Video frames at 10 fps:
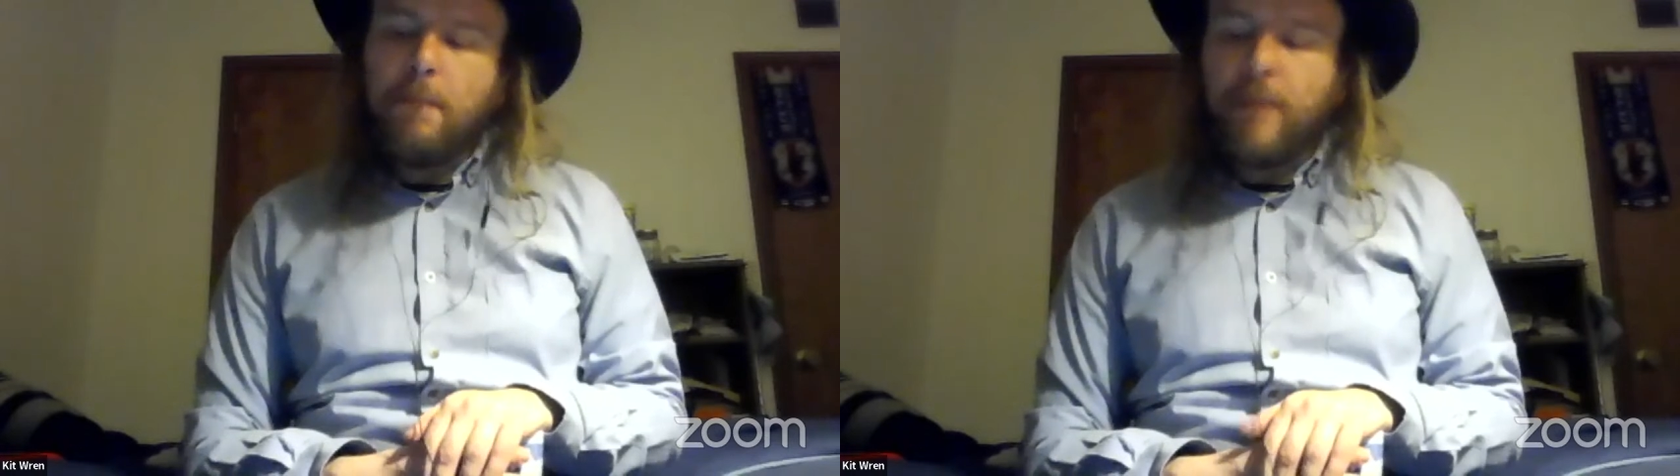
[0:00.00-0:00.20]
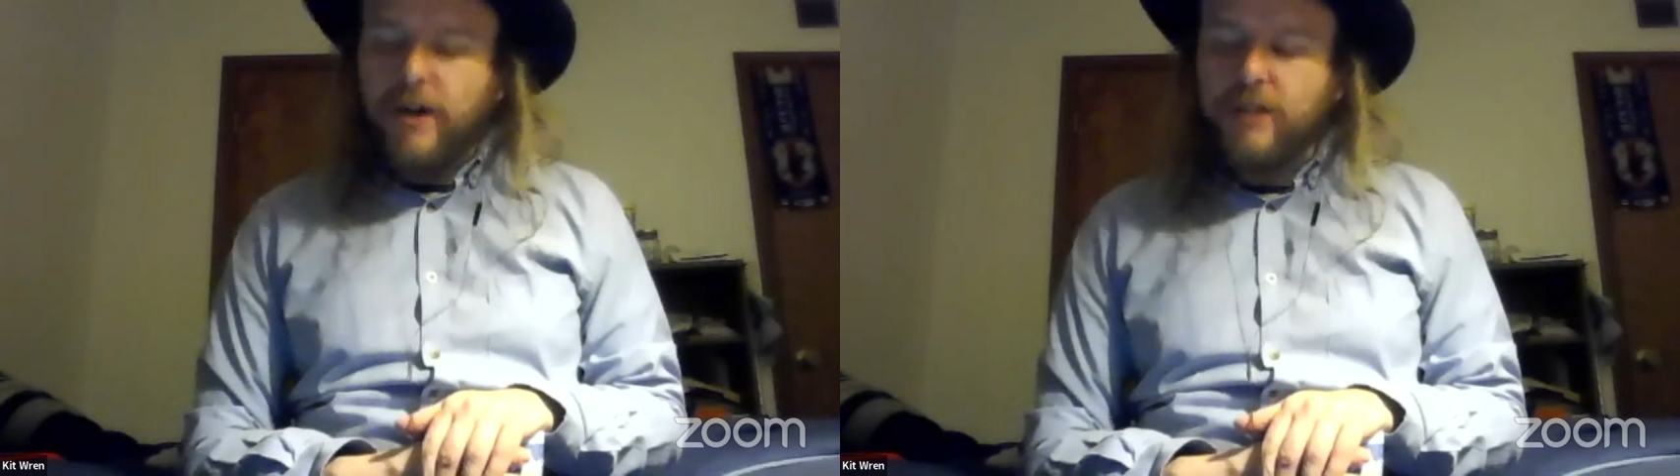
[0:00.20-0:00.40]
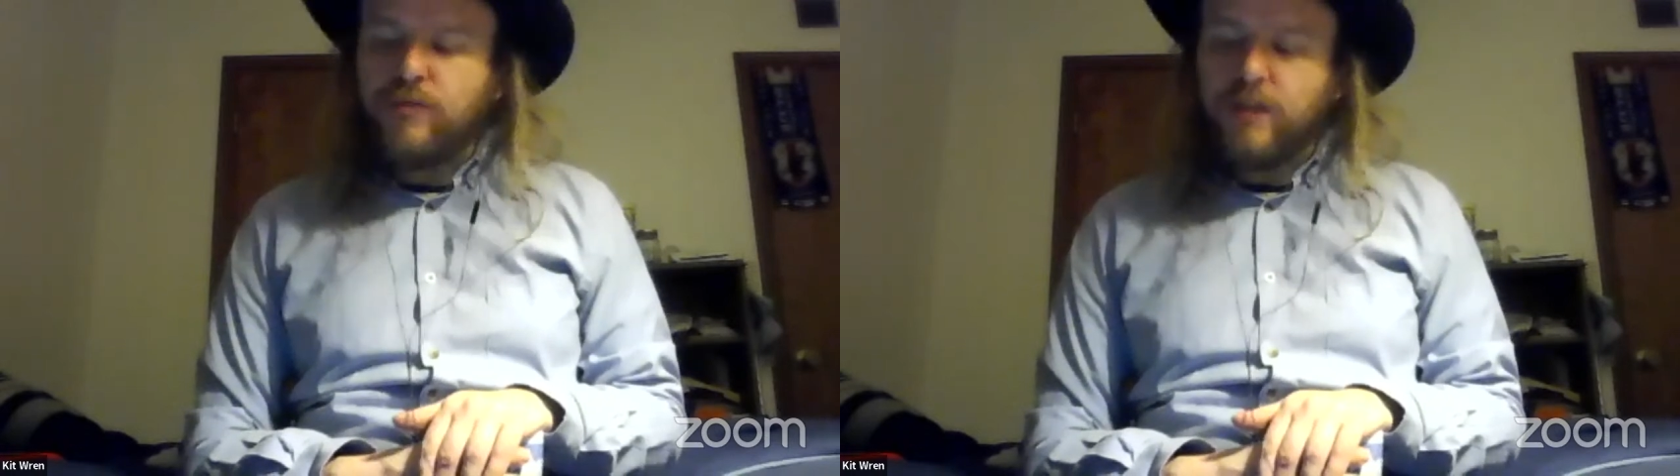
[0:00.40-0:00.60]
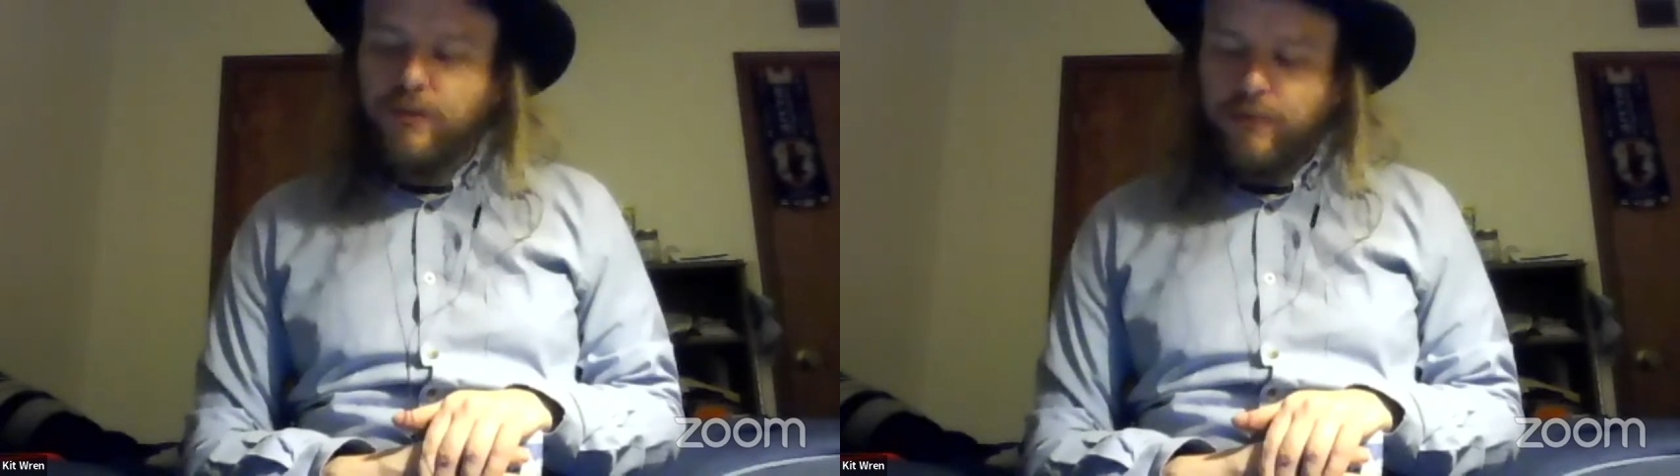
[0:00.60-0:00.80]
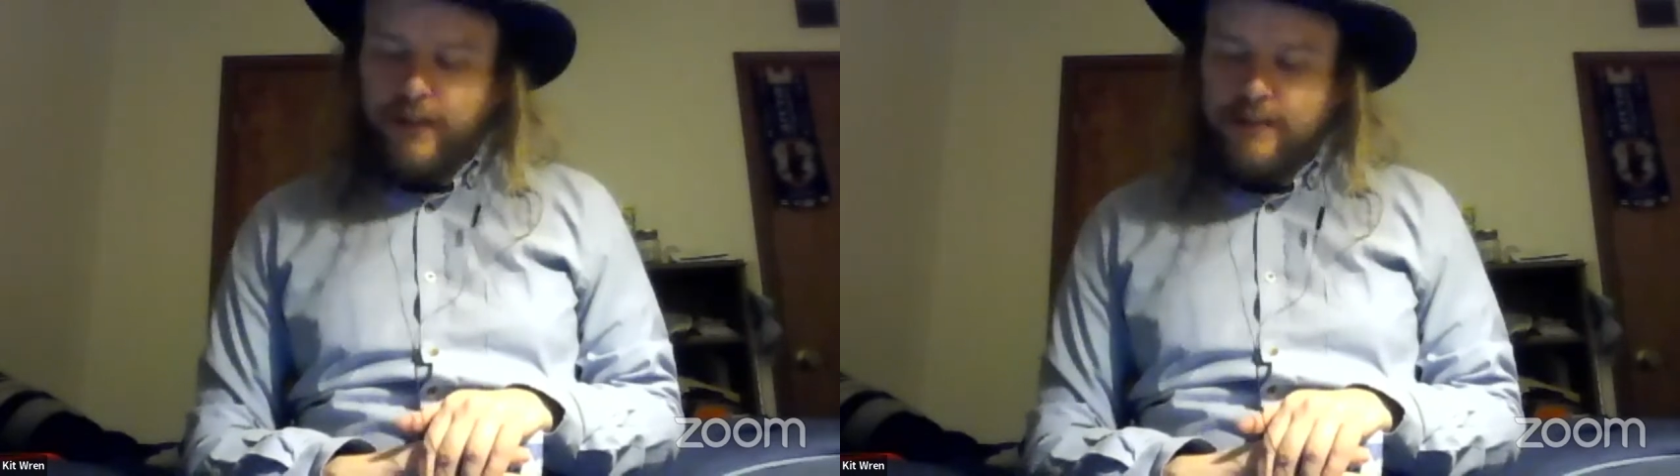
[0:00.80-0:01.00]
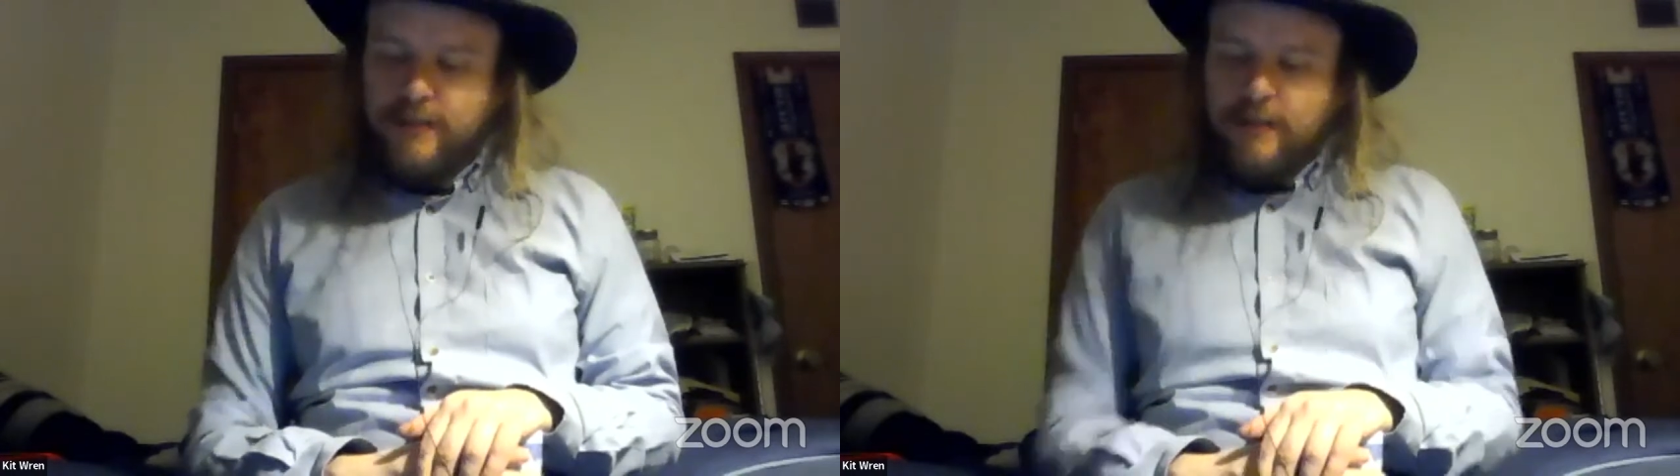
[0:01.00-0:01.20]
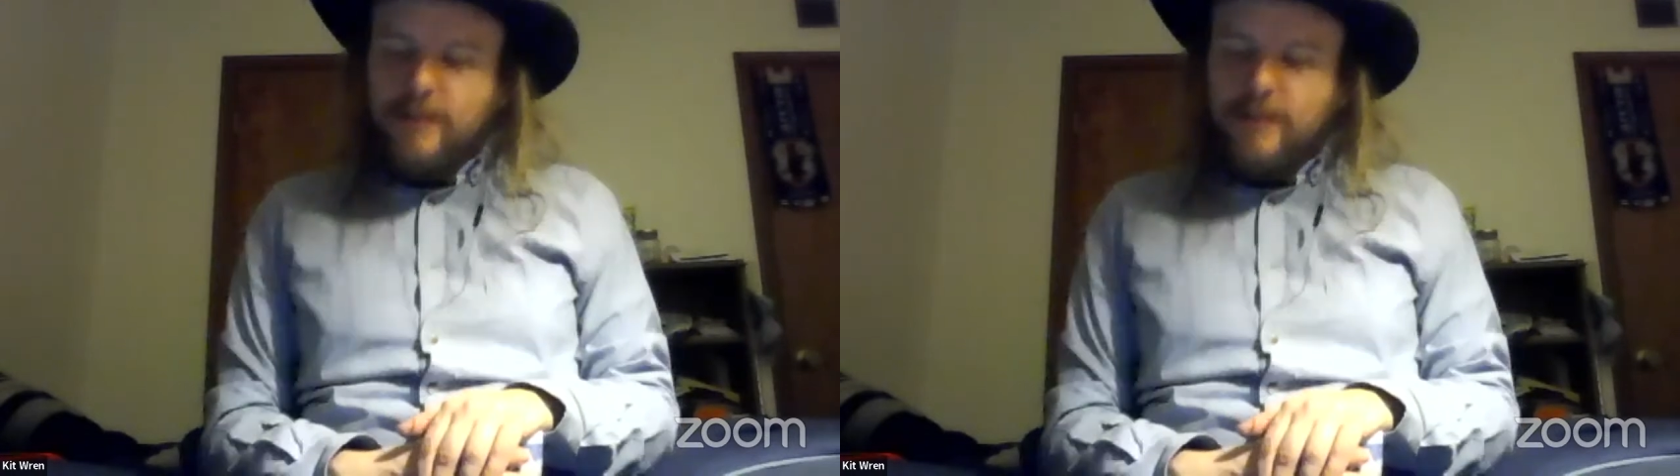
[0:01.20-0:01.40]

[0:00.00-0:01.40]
Birds were the reason